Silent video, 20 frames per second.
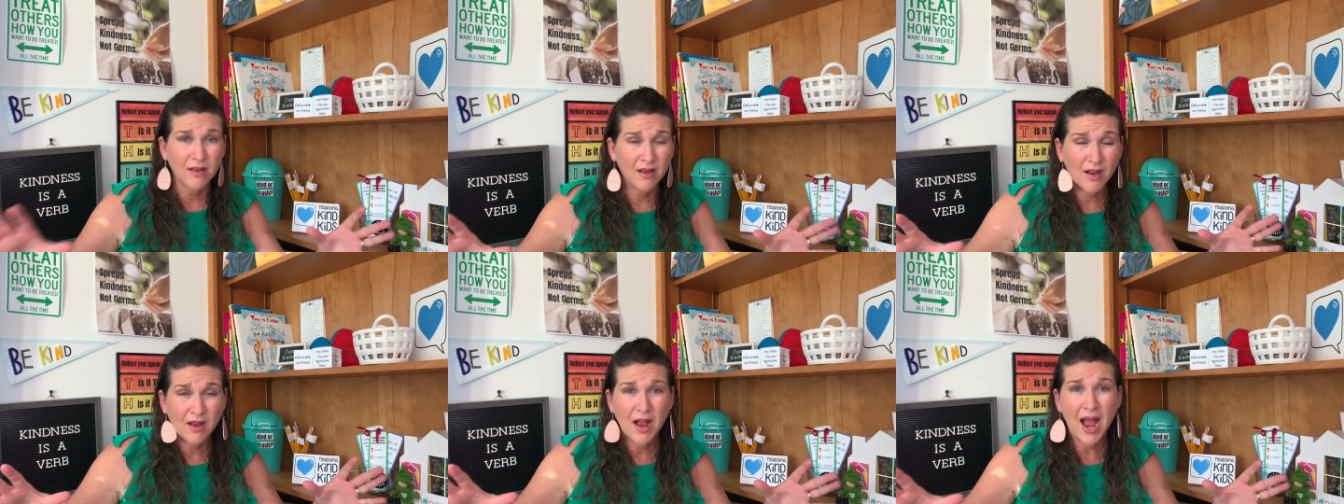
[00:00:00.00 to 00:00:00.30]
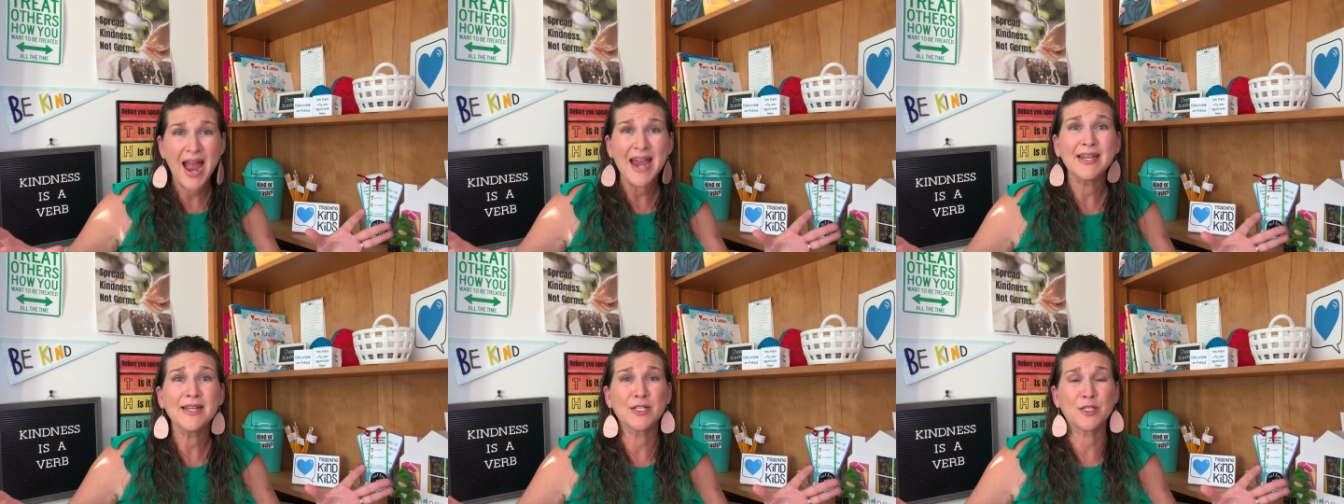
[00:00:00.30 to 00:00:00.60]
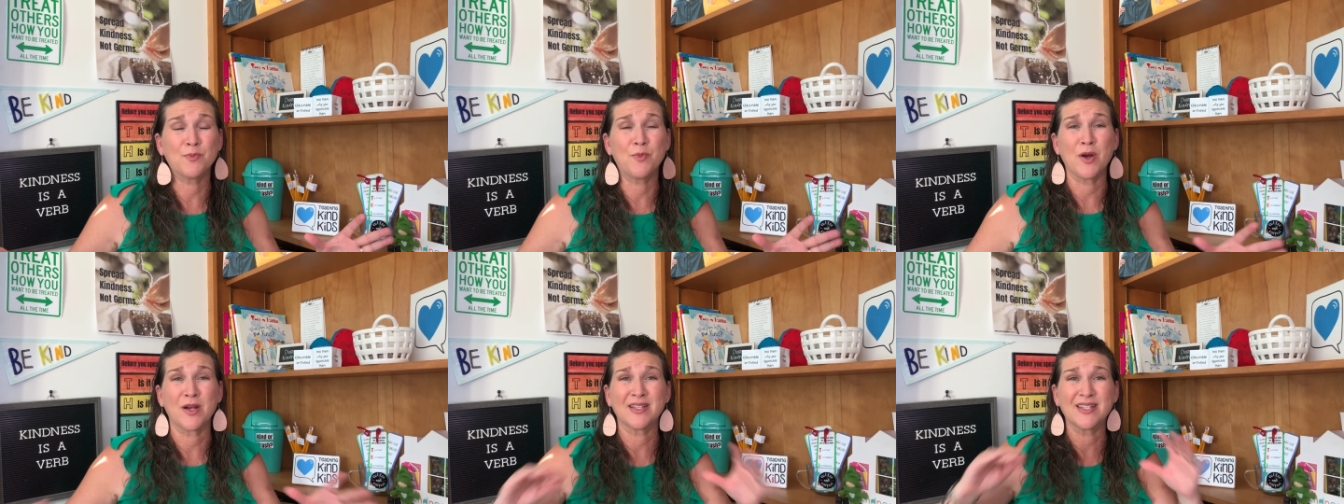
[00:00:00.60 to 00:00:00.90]
Kindness
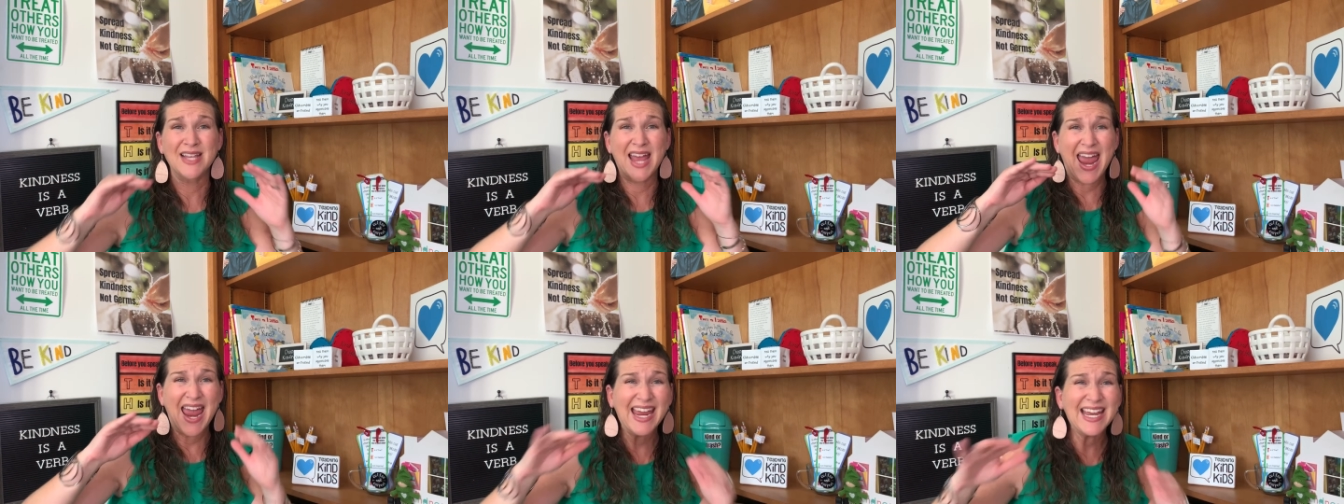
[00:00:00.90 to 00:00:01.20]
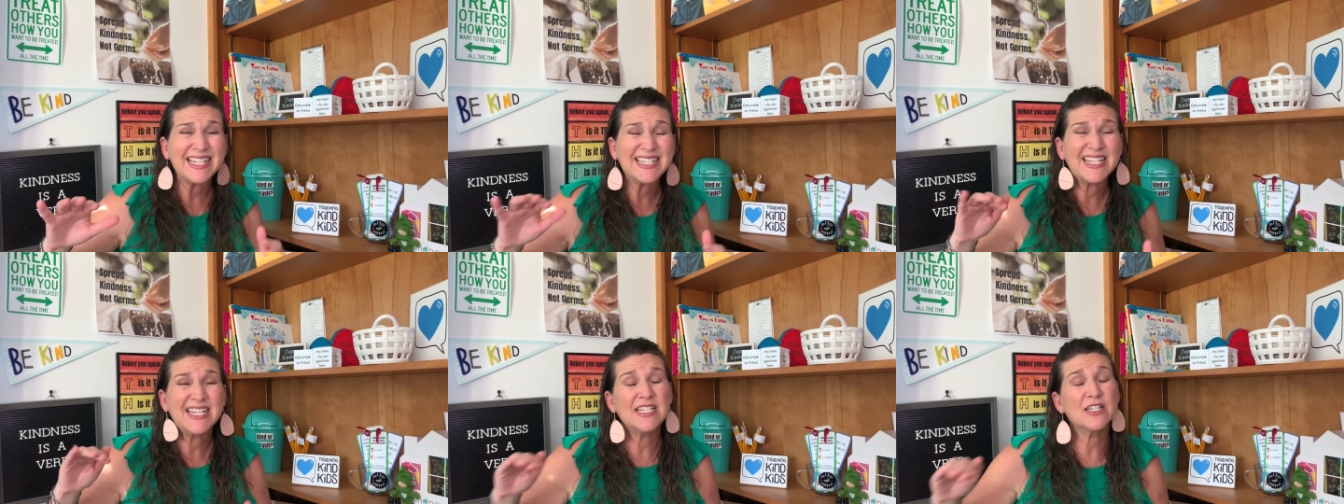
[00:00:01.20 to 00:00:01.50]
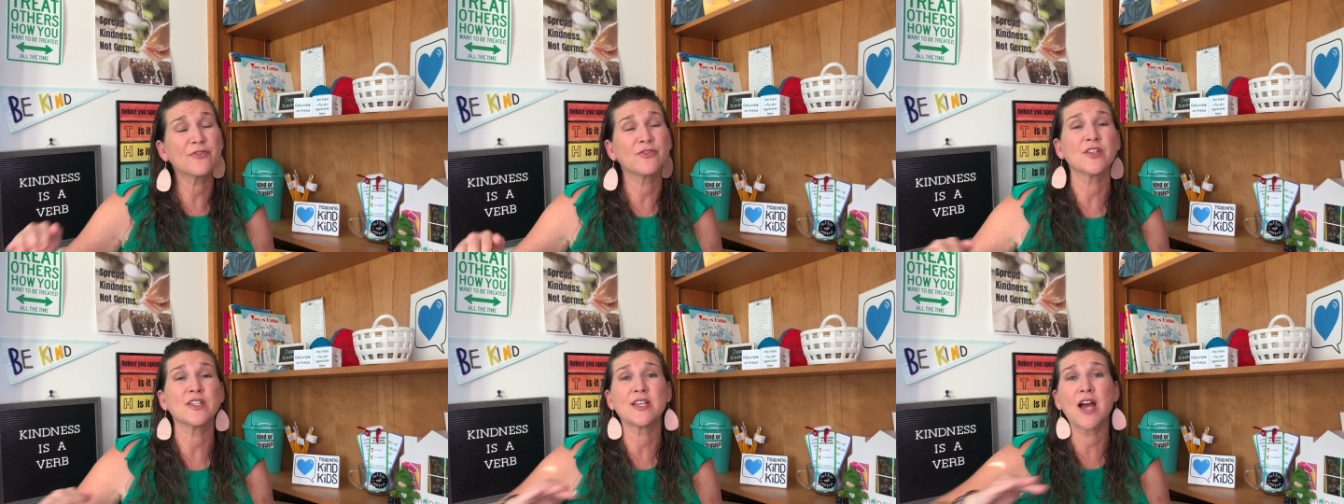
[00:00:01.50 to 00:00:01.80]
books, 18
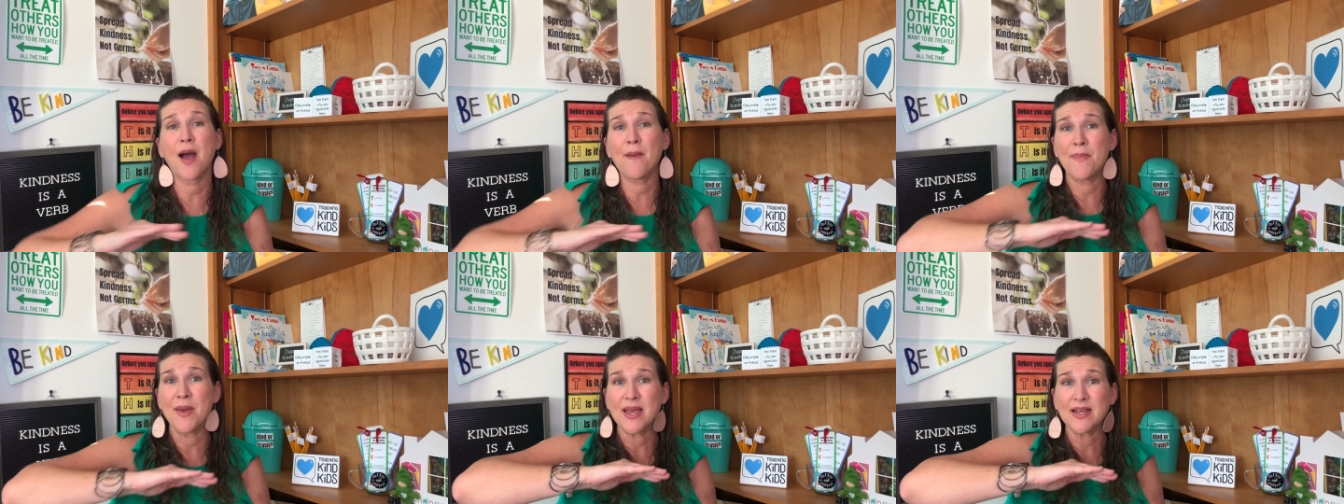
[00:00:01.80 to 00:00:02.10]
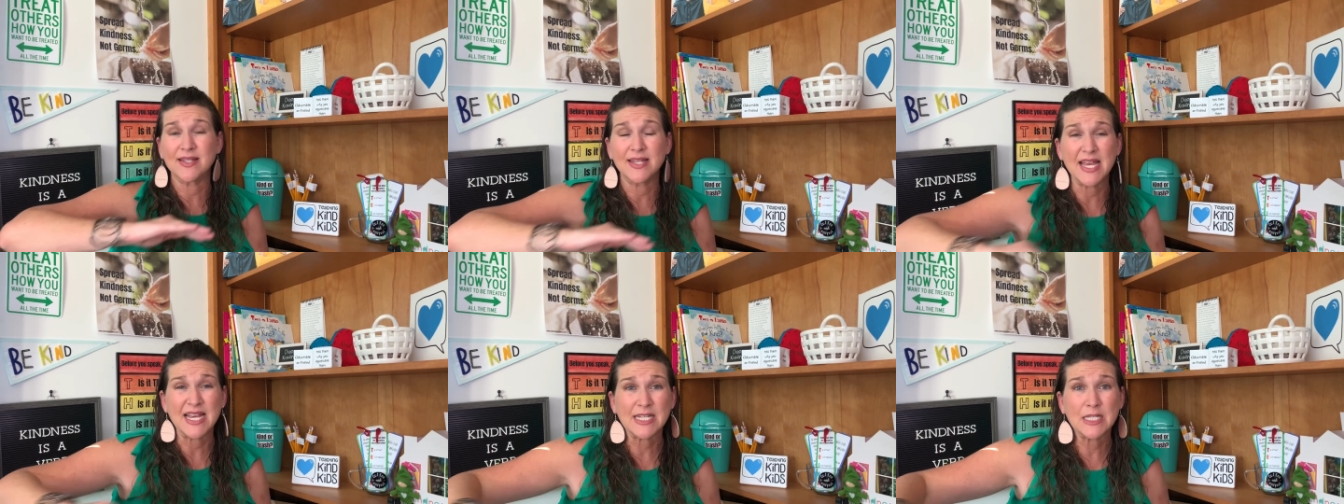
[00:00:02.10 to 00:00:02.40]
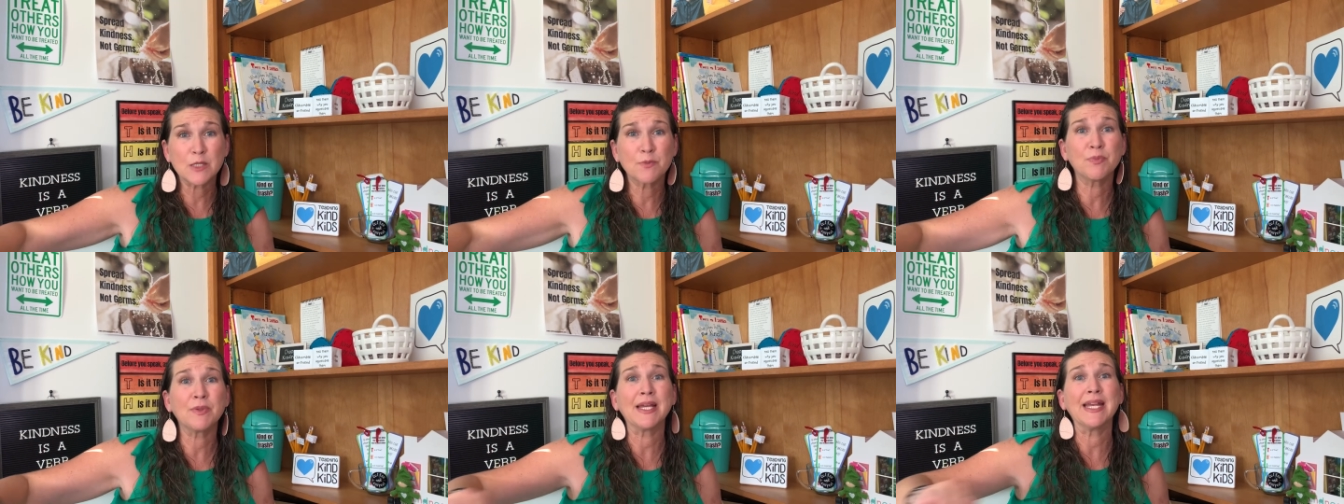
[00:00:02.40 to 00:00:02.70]
different topics
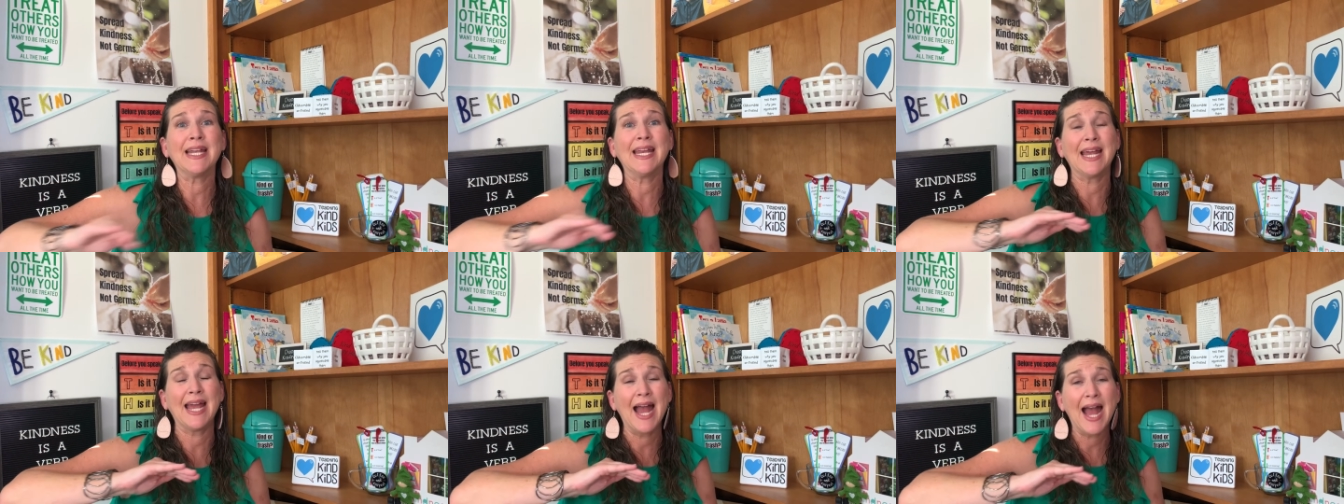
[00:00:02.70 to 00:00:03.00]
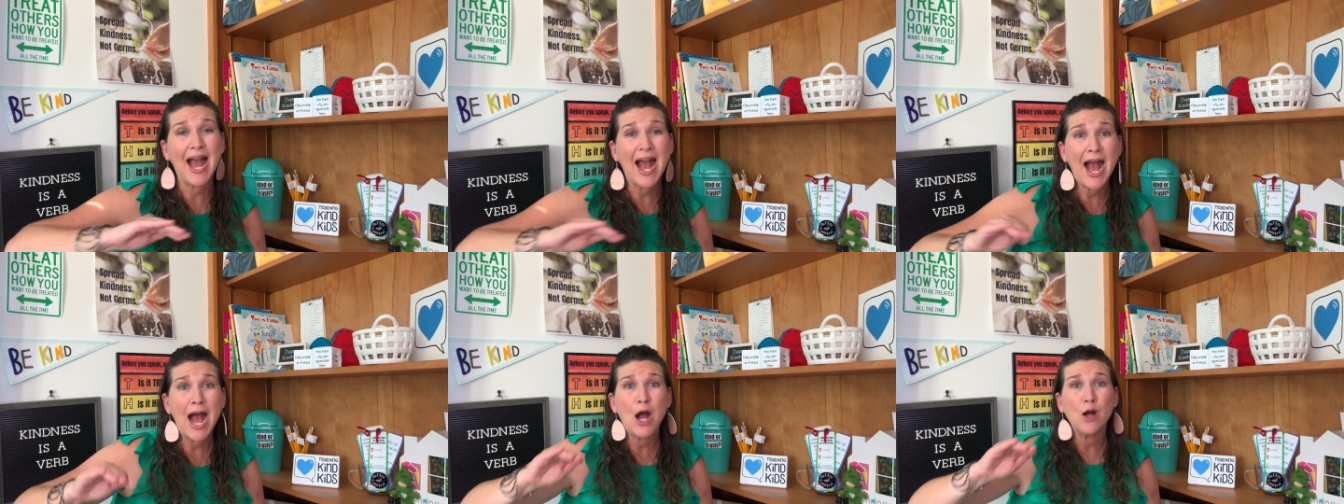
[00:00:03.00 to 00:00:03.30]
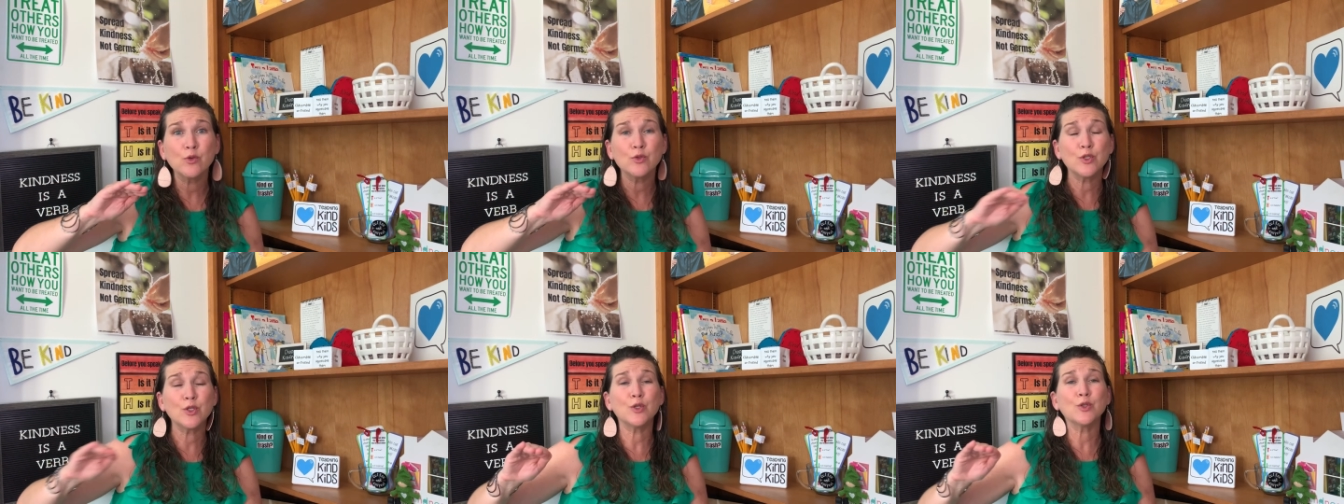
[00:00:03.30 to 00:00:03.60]
explaining
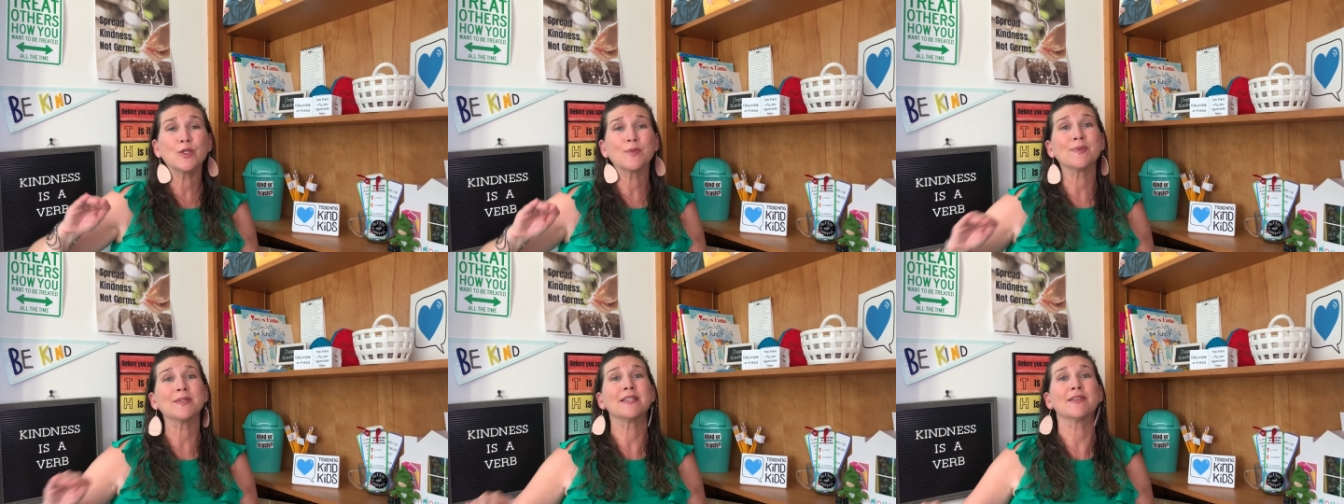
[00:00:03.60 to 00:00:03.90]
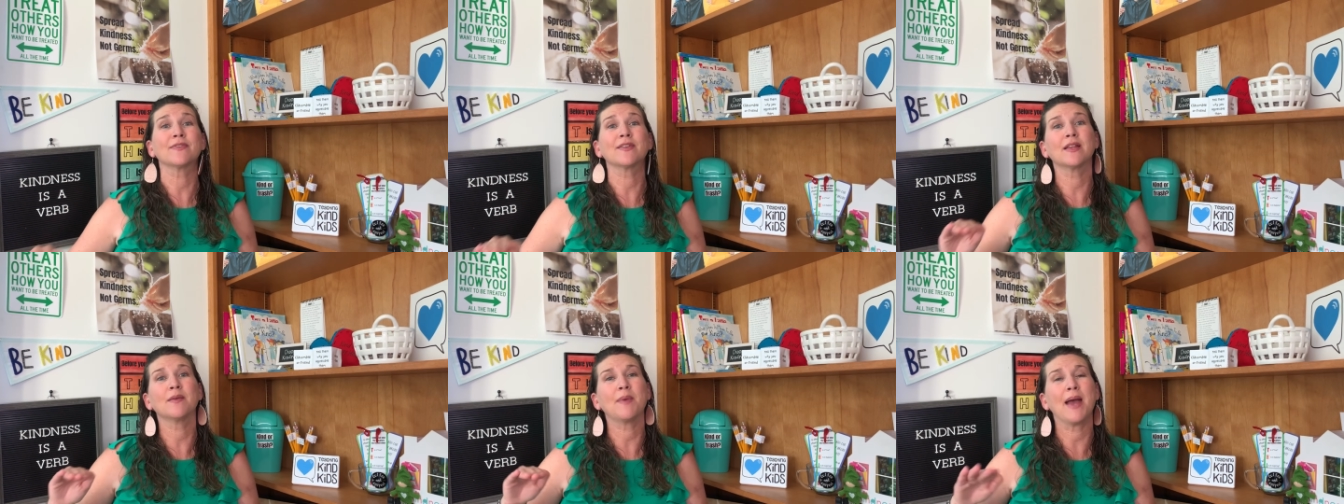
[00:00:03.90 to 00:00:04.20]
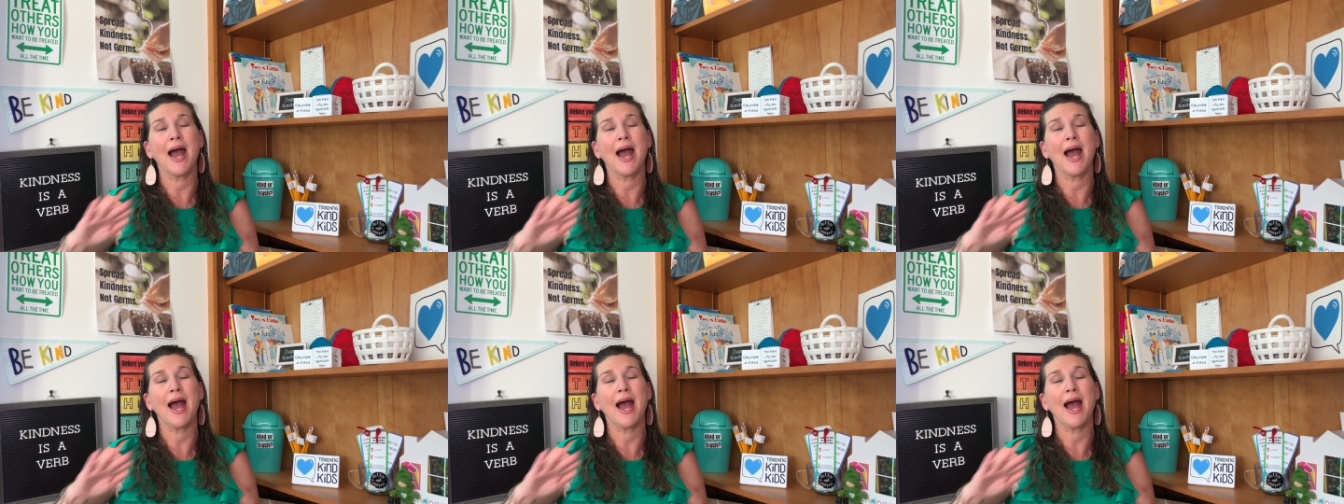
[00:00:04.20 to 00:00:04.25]
how to specifically,